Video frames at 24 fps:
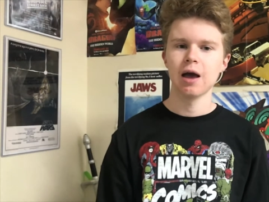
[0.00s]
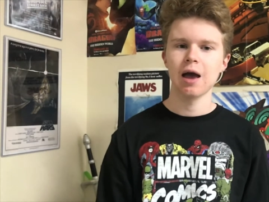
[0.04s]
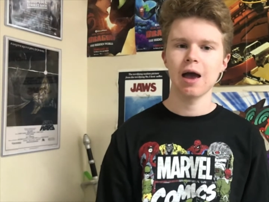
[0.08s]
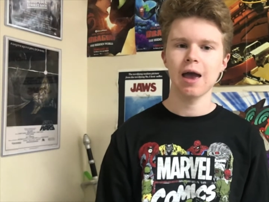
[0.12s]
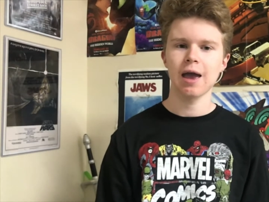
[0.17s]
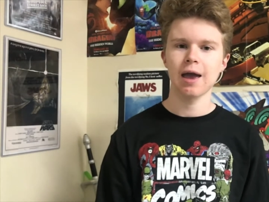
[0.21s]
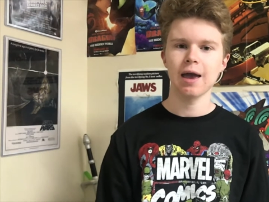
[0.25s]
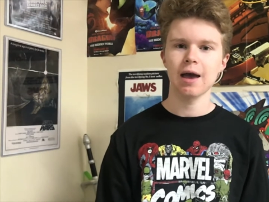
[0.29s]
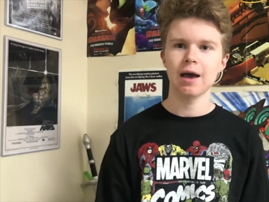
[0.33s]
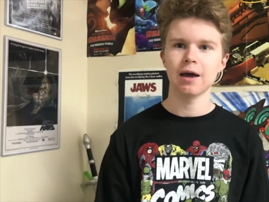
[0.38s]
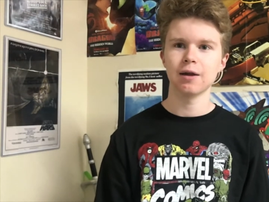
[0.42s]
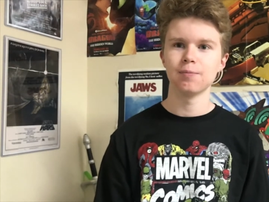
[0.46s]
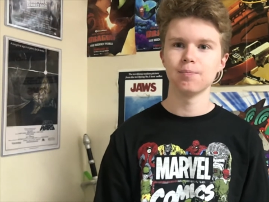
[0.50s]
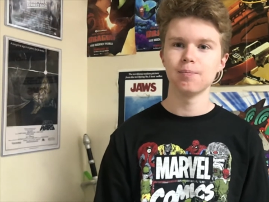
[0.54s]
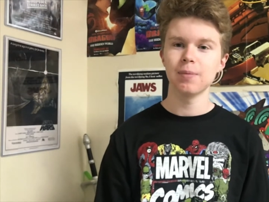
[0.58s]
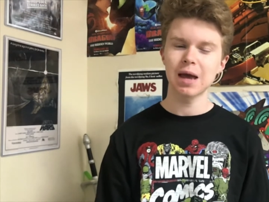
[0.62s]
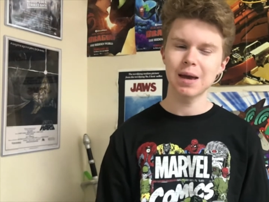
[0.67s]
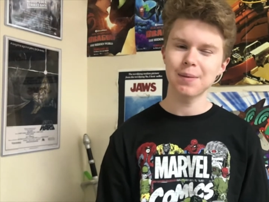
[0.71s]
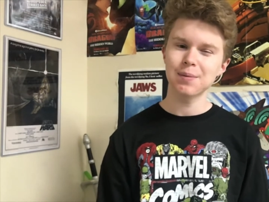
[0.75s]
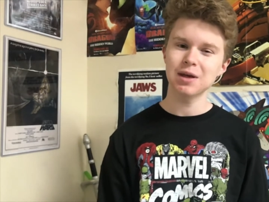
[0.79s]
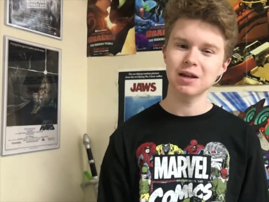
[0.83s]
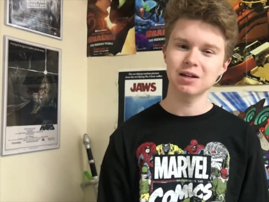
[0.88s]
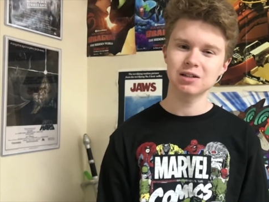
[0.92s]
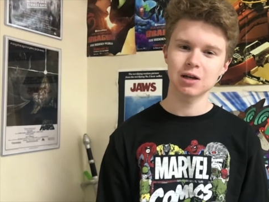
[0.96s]
And
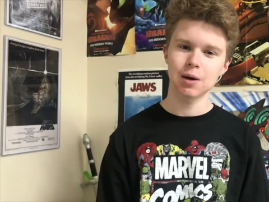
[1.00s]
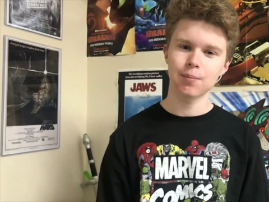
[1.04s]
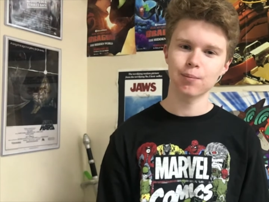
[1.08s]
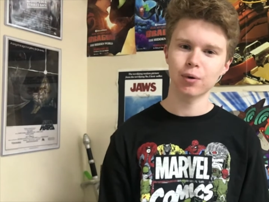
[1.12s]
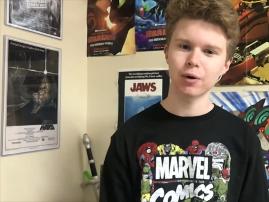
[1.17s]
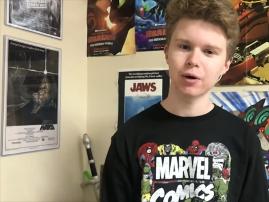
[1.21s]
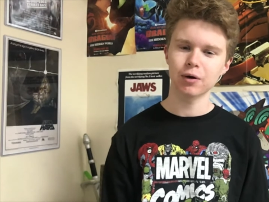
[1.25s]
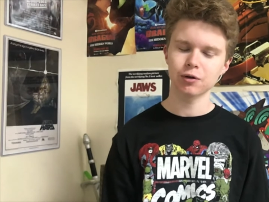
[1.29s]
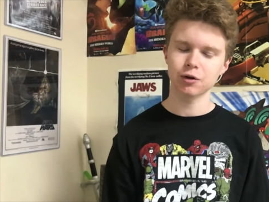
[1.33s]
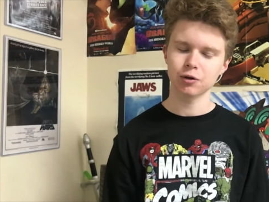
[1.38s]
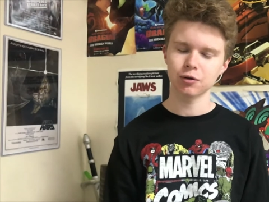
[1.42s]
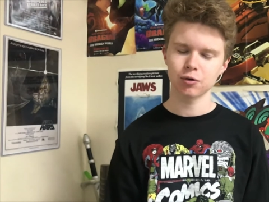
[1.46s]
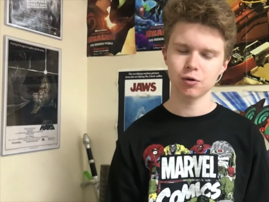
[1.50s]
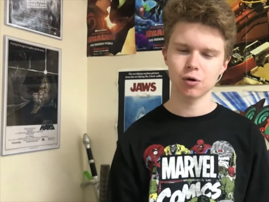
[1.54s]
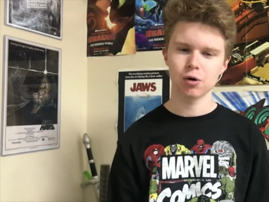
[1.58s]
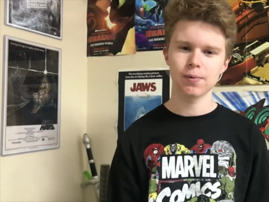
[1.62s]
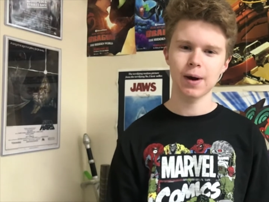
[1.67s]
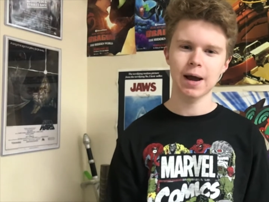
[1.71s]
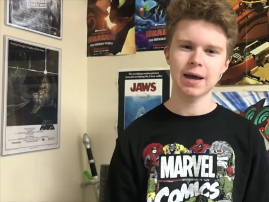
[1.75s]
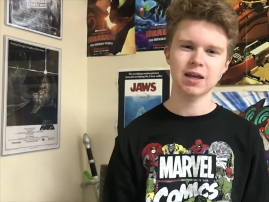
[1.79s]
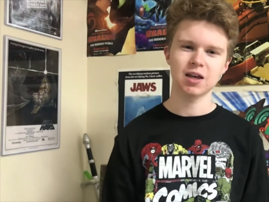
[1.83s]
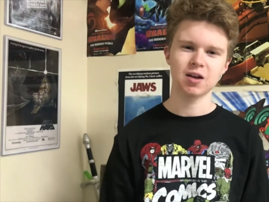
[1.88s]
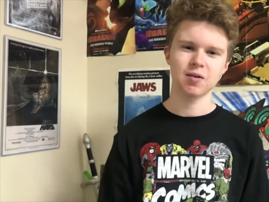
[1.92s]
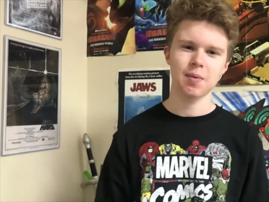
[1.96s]
maybe at some point we'll do a
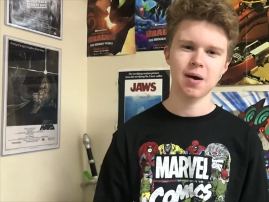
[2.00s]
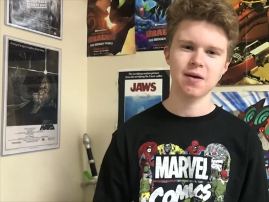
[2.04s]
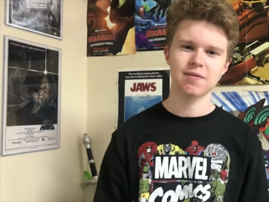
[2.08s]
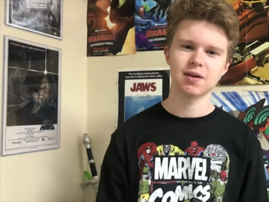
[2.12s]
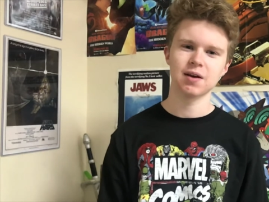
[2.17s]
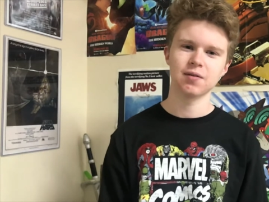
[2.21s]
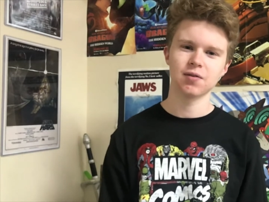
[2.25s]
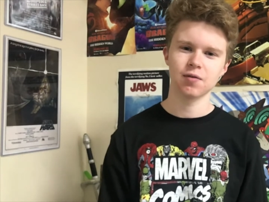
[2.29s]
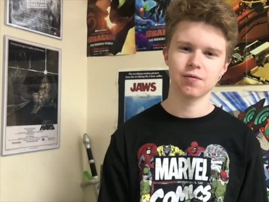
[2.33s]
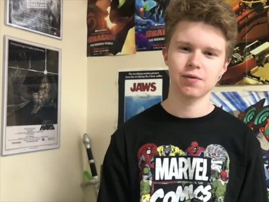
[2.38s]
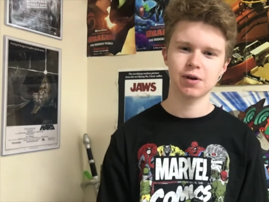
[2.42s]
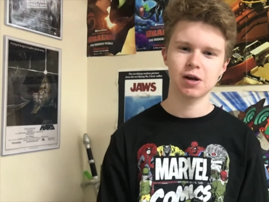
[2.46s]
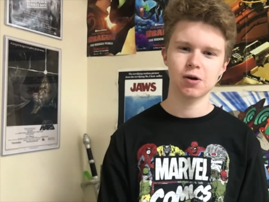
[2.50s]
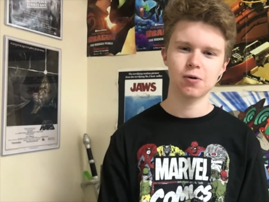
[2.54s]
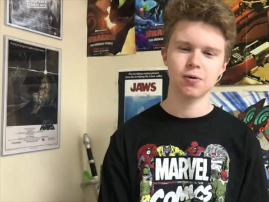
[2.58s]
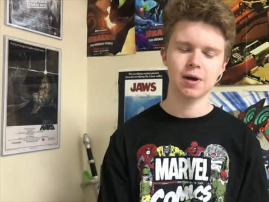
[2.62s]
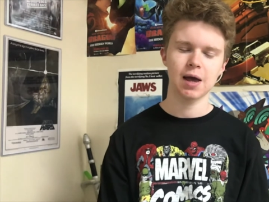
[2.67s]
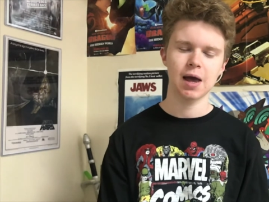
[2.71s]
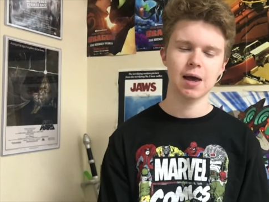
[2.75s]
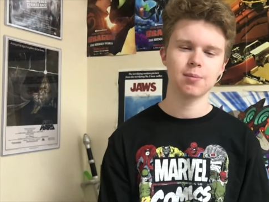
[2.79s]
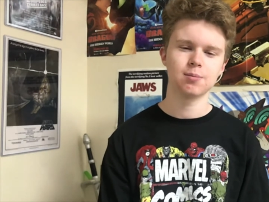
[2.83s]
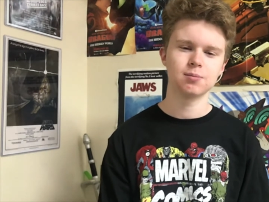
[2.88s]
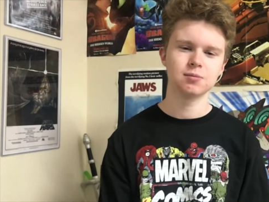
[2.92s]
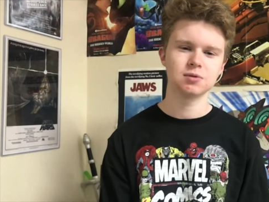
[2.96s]
ranking of my favorite video
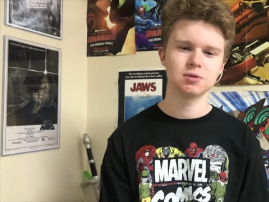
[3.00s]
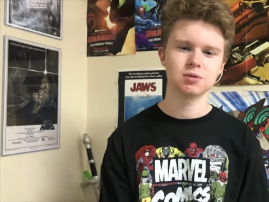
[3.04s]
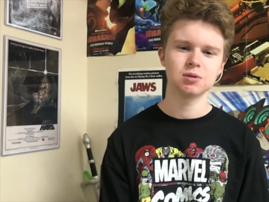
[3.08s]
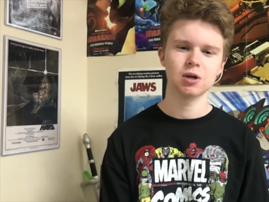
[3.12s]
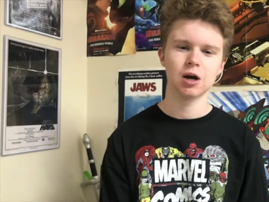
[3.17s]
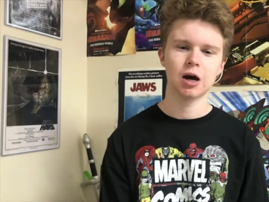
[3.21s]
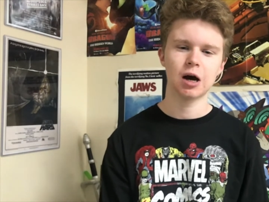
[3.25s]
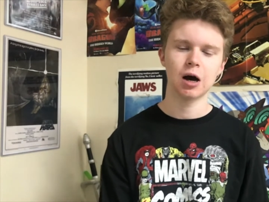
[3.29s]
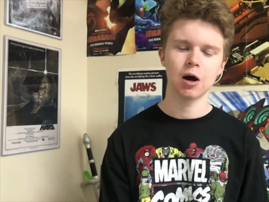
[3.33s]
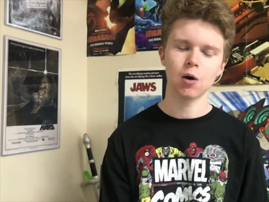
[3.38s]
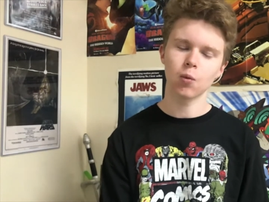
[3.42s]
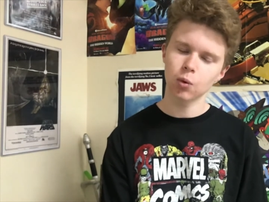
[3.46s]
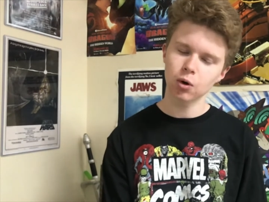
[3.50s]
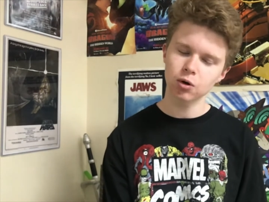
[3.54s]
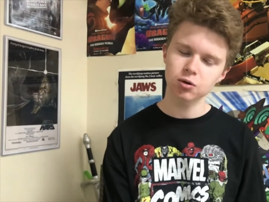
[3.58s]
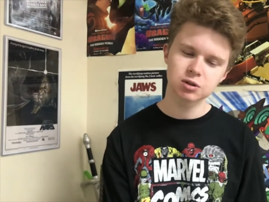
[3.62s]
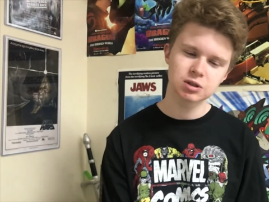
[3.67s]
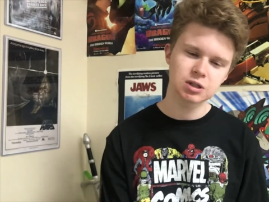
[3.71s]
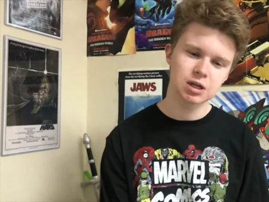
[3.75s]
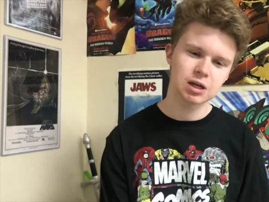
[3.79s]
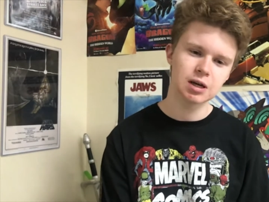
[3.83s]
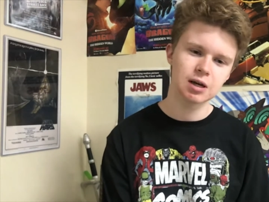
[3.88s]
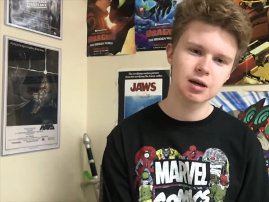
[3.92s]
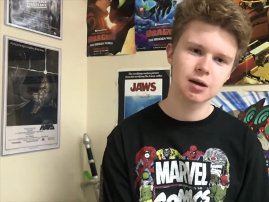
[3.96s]
games. We'll
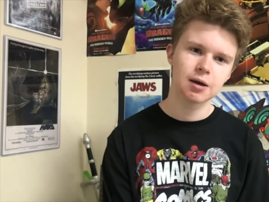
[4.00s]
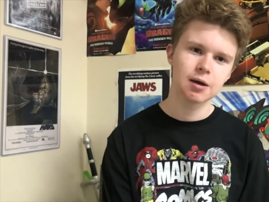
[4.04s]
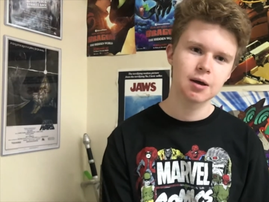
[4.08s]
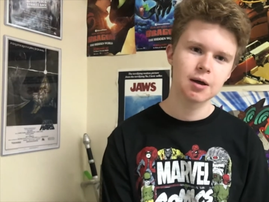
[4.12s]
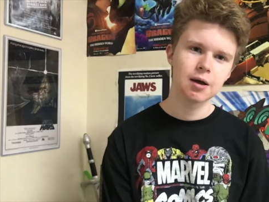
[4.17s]
see.